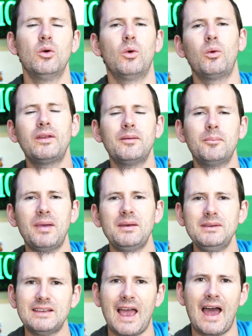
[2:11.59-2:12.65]
Well, when the
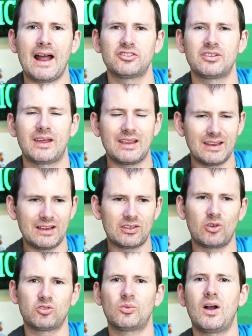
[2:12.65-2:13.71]
babies hatch, they can get those